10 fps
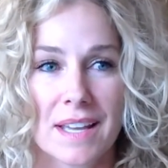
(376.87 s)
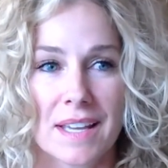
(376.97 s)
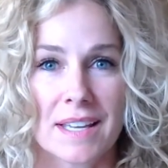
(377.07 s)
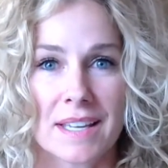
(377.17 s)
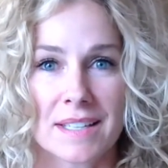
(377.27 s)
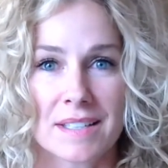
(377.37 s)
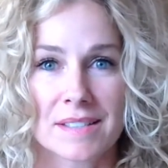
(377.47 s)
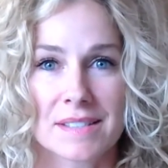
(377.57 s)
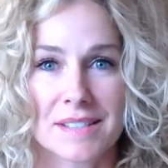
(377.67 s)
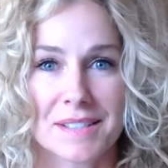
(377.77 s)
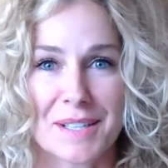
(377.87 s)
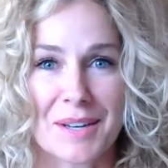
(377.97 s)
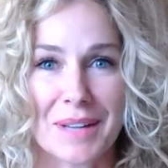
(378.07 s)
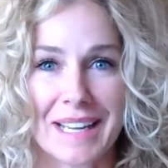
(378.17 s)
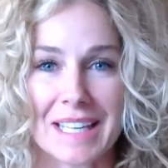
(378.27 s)
is, you know,
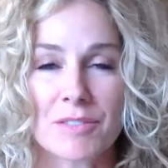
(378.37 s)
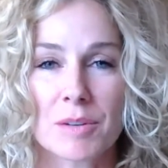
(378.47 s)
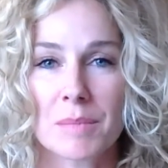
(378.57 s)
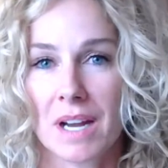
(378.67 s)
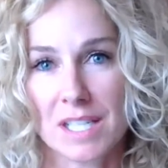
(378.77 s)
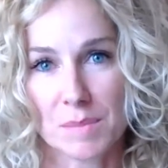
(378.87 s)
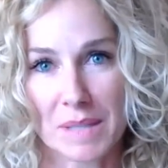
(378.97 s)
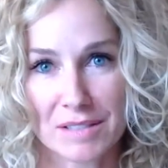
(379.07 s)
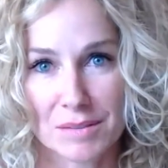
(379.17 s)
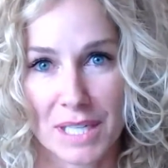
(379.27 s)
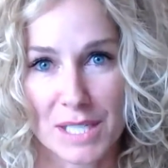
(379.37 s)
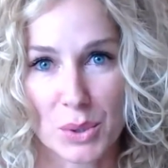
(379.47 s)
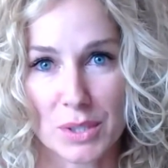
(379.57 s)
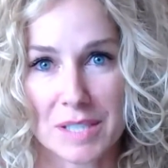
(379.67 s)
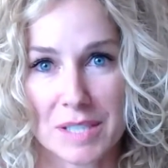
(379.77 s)
like even my husband, when I
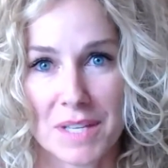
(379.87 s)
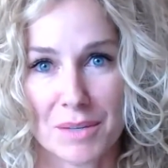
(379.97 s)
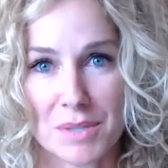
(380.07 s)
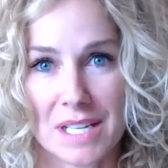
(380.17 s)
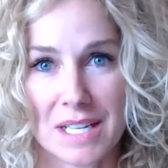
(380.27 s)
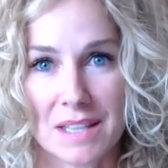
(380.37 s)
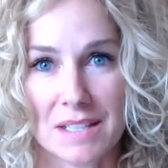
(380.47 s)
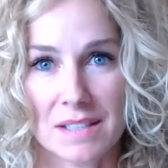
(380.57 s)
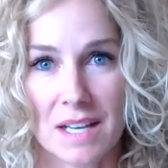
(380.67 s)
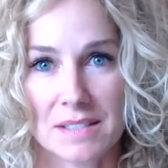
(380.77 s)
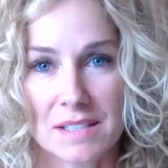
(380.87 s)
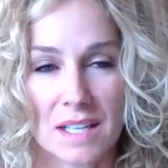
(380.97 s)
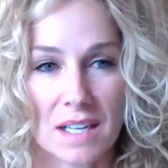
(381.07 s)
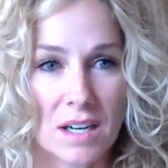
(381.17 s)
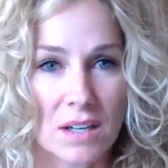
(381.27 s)
told him that I was taking this class, he's like,
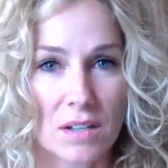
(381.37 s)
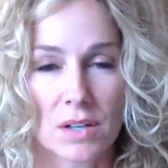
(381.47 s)
oh,